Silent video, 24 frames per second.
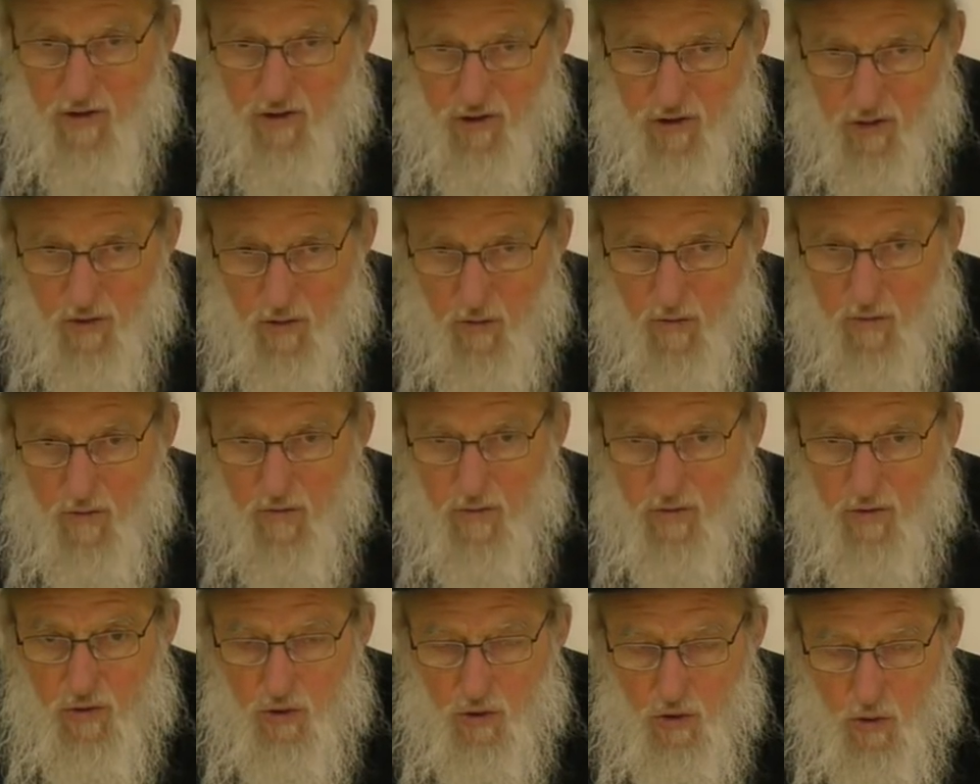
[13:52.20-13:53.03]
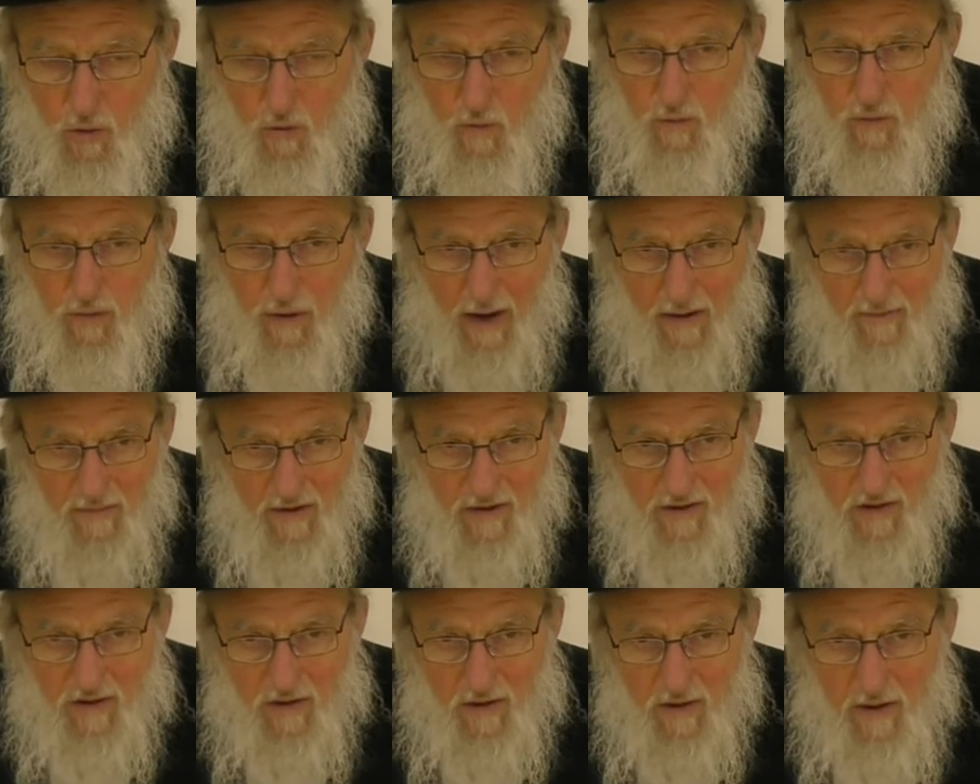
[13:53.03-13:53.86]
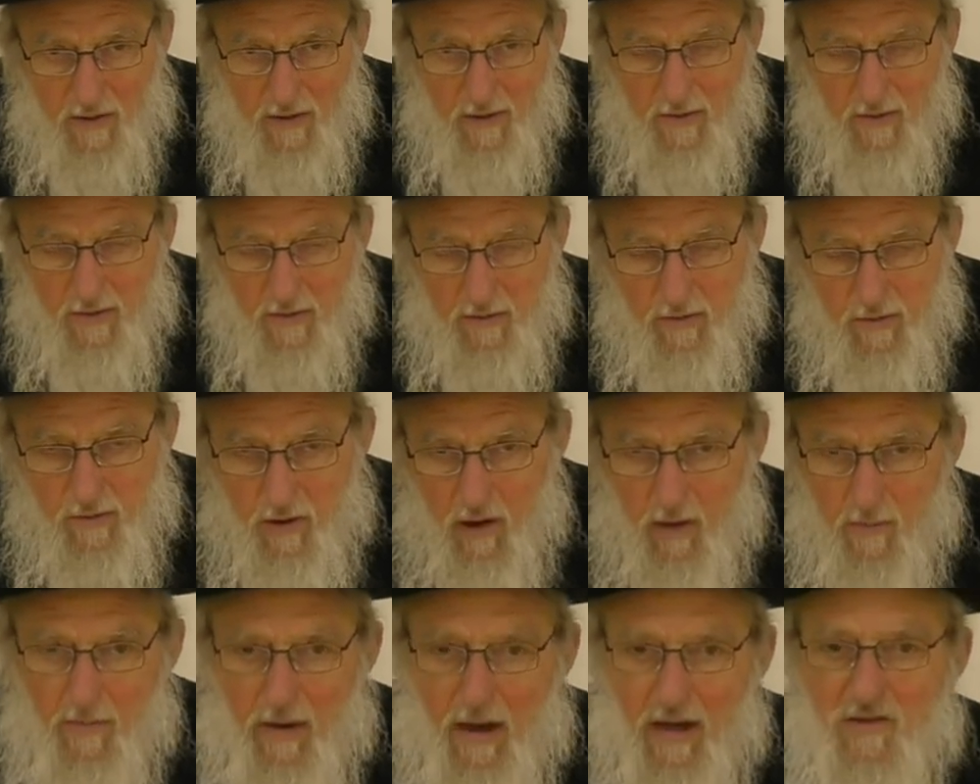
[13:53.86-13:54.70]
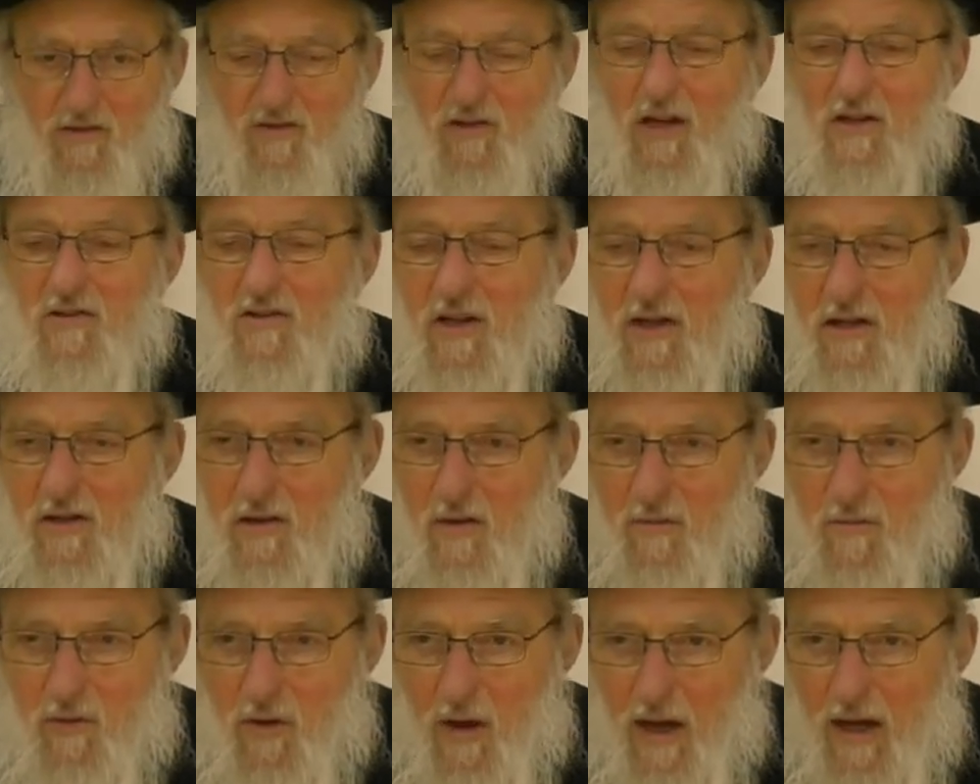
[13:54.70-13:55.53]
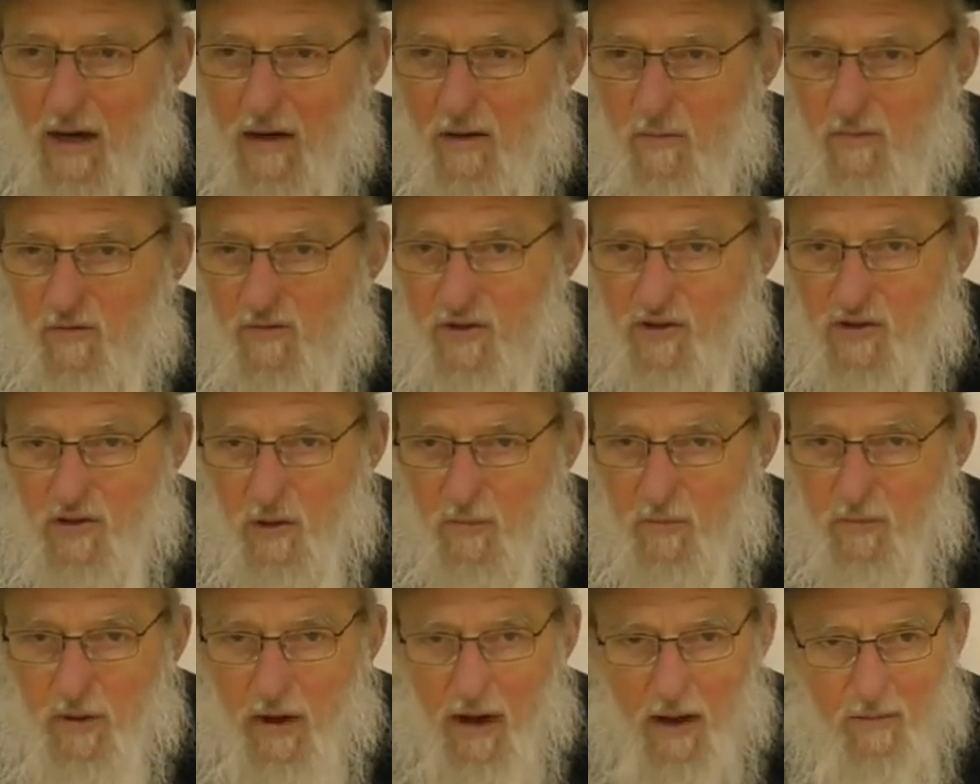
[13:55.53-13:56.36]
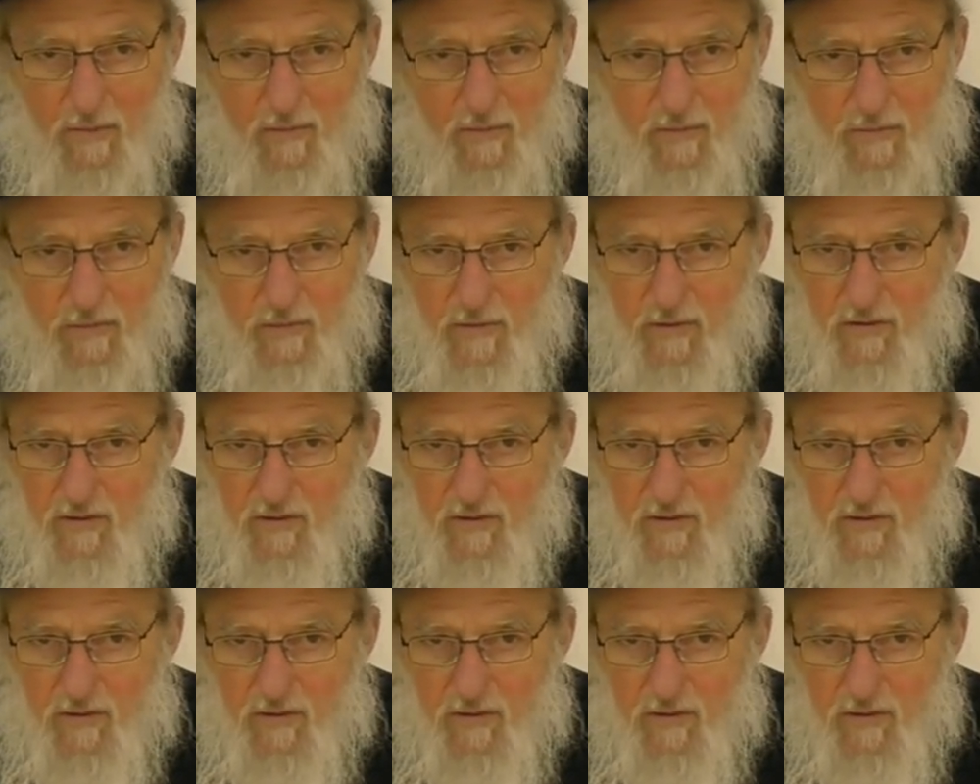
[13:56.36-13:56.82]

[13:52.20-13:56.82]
Jew knew prophets. The Ramban says that if you had a physical problem,